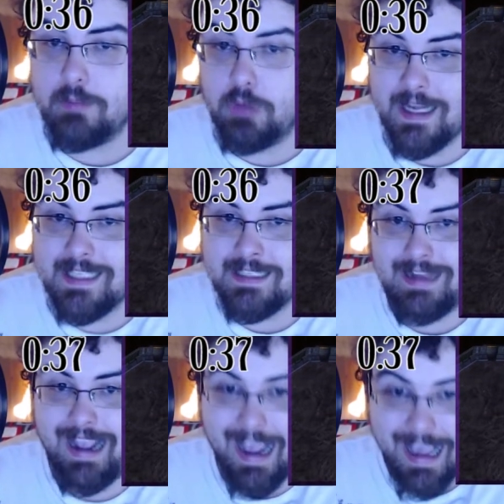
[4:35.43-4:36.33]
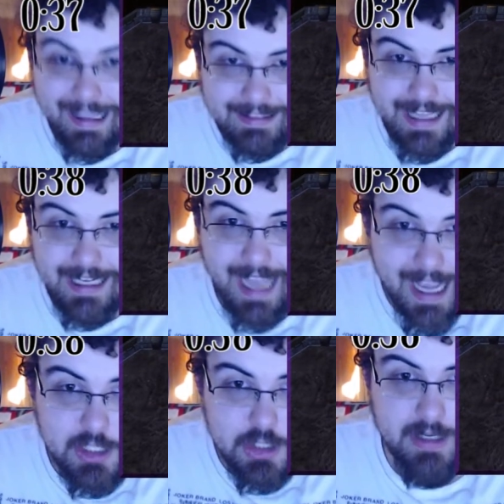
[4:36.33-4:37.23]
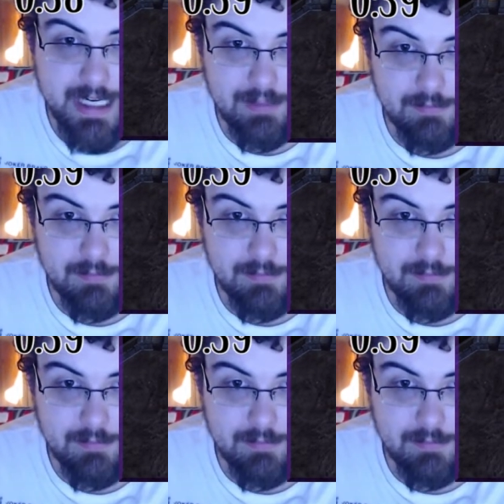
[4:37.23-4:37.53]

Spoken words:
present at that hatchery,